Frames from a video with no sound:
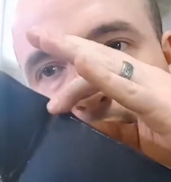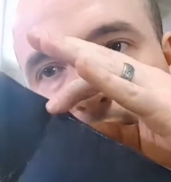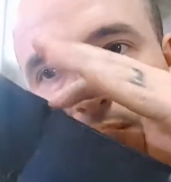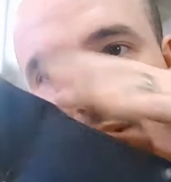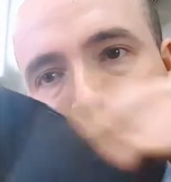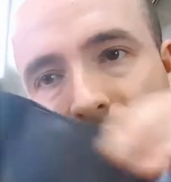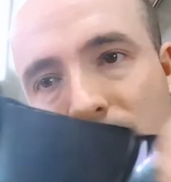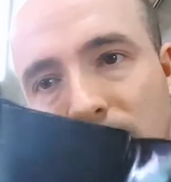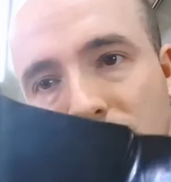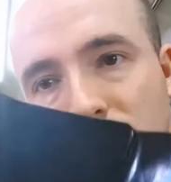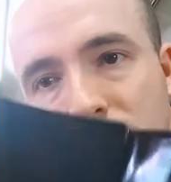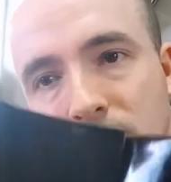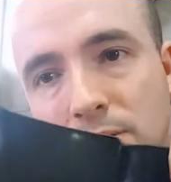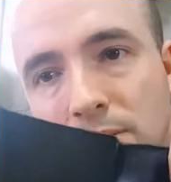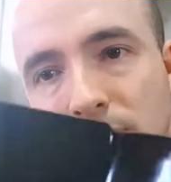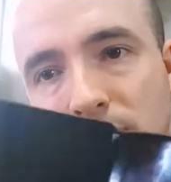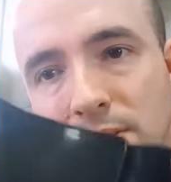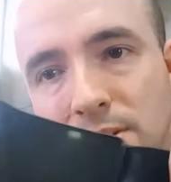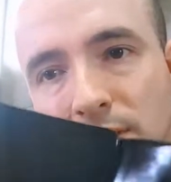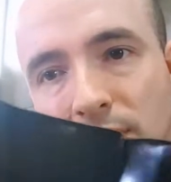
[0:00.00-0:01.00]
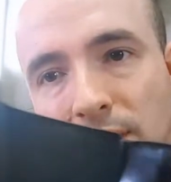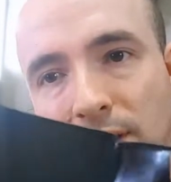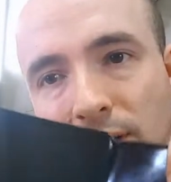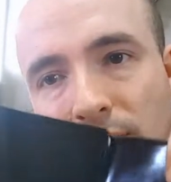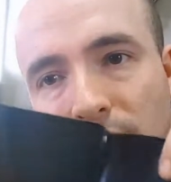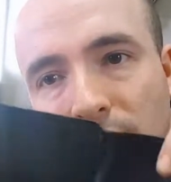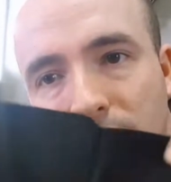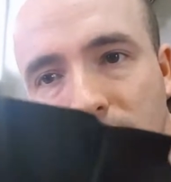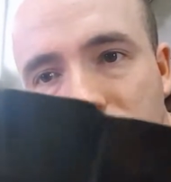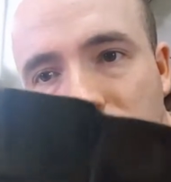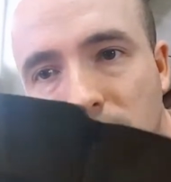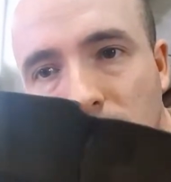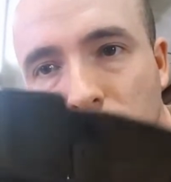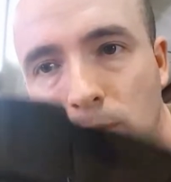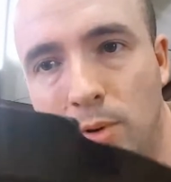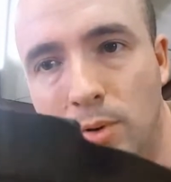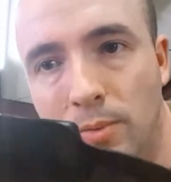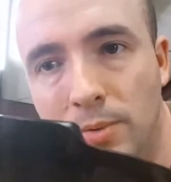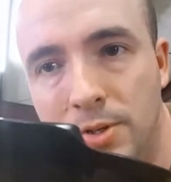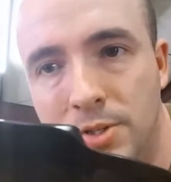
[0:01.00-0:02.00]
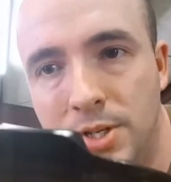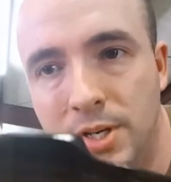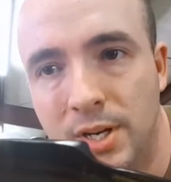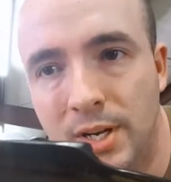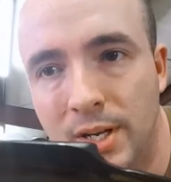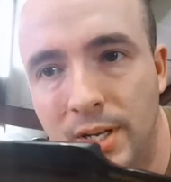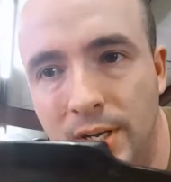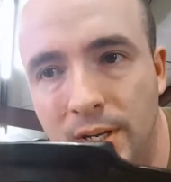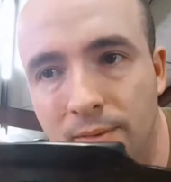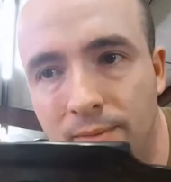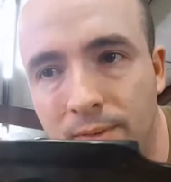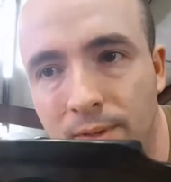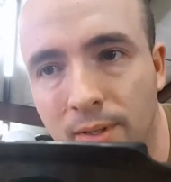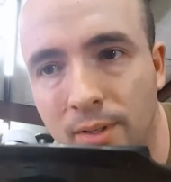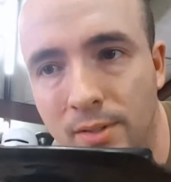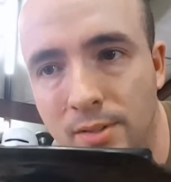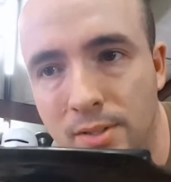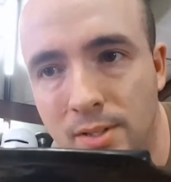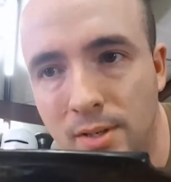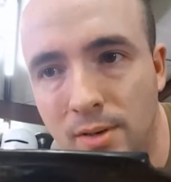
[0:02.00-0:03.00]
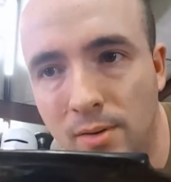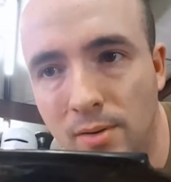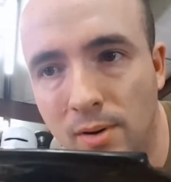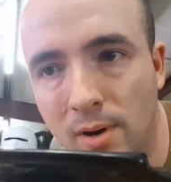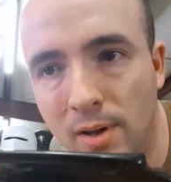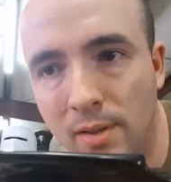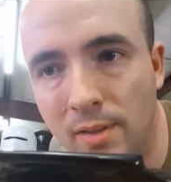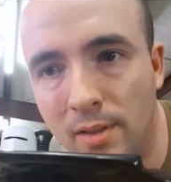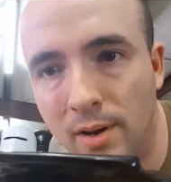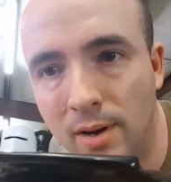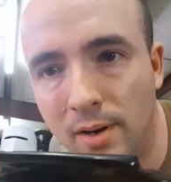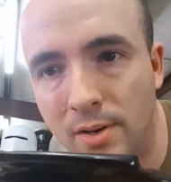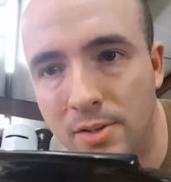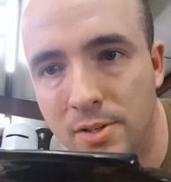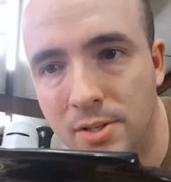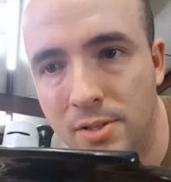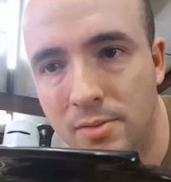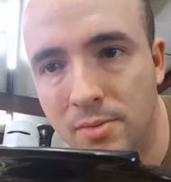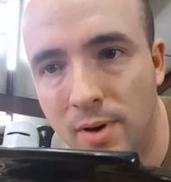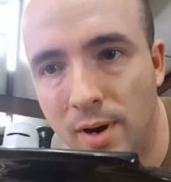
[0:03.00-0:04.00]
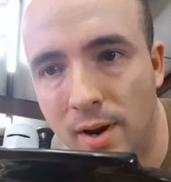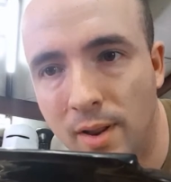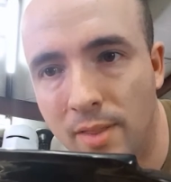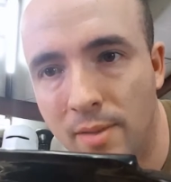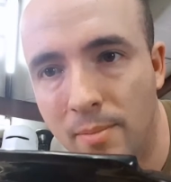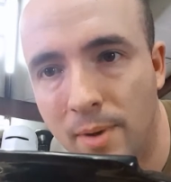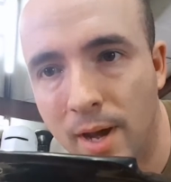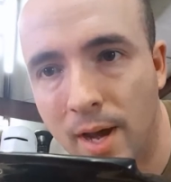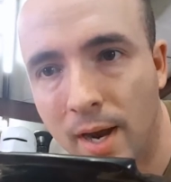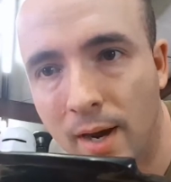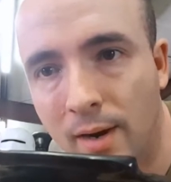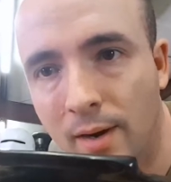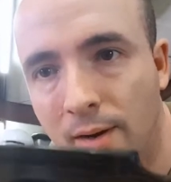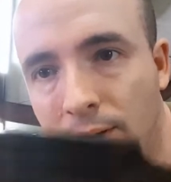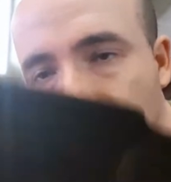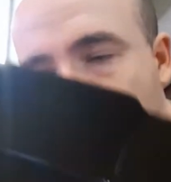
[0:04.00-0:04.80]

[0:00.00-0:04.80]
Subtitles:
and here just so it gives it a little more rigidity. You can see right there, just right on the back.